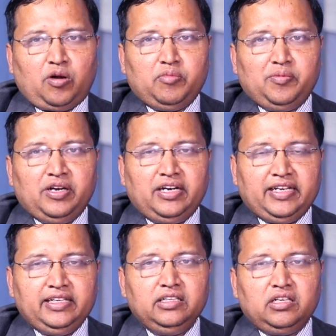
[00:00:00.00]

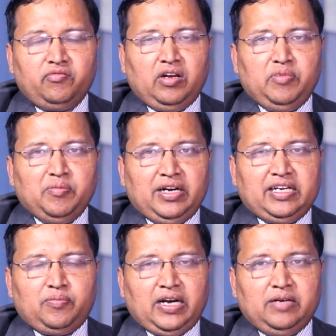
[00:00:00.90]
probability will be
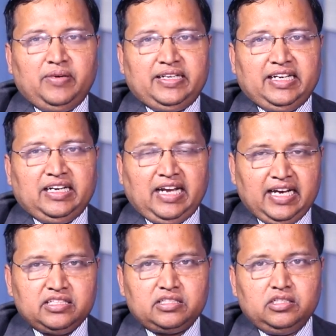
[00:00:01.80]
multiplied by 10
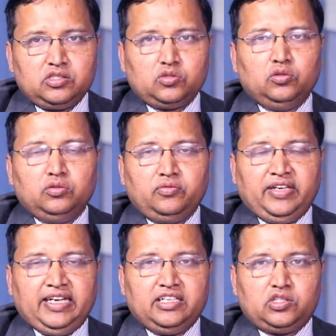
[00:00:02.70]
lakhs so
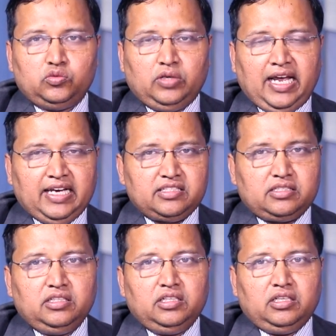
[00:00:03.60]
we get 2
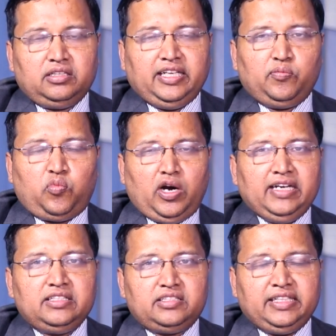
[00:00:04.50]
lakhs then
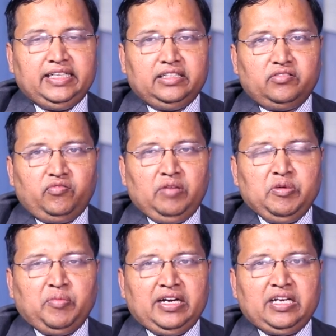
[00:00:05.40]
0.3 will
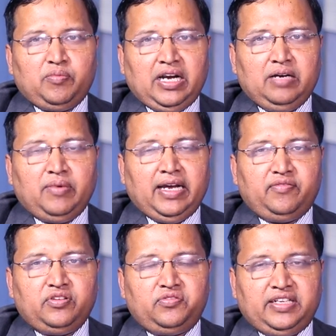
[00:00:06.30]
be multiplied by
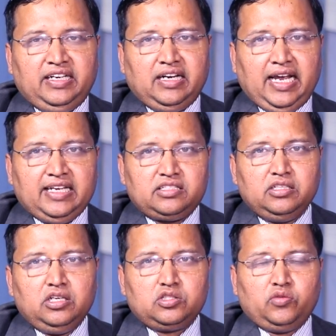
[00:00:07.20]
15
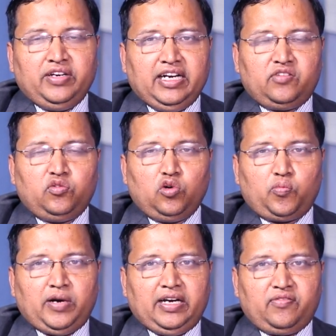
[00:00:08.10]
lakhs. So we get
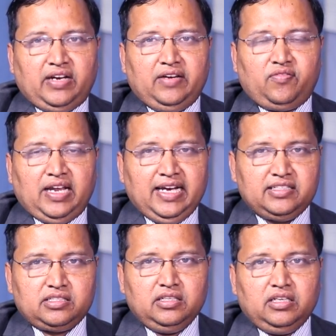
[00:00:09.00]
4.5
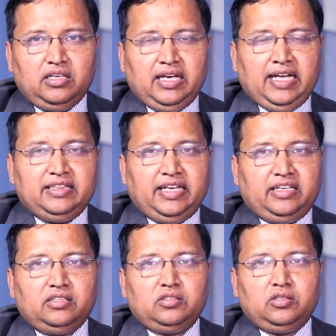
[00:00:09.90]
lakhs. And
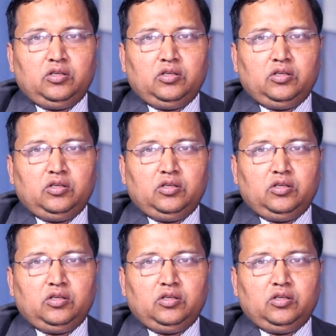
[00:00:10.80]
then